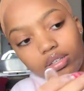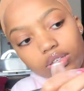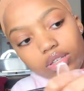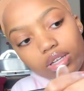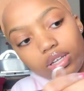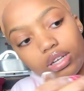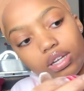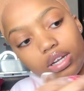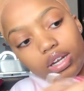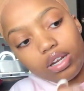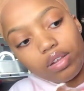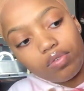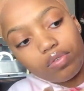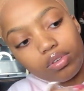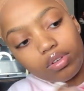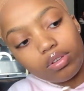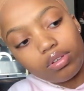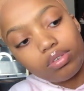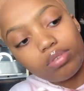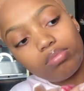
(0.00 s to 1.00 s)
it didn't
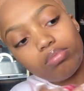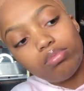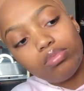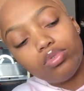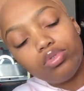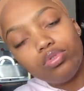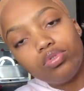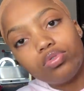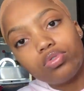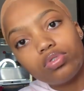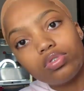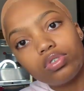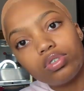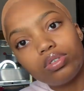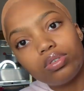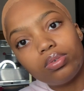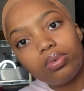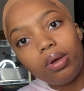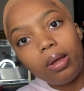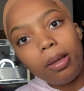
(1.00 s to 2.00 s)
even move for
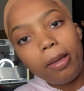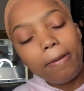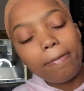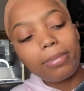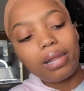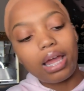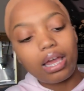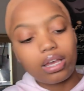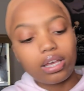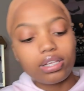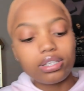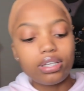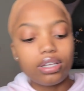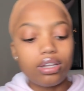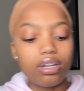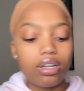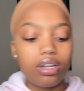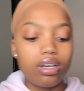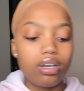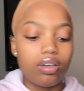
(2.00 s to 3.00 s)
real. Like, it's
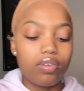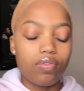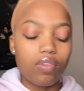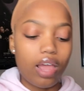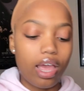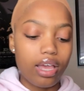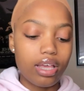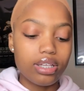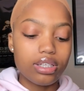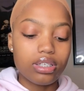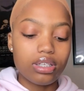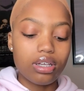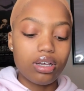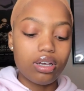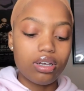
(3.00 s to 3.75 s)
enough, like it's,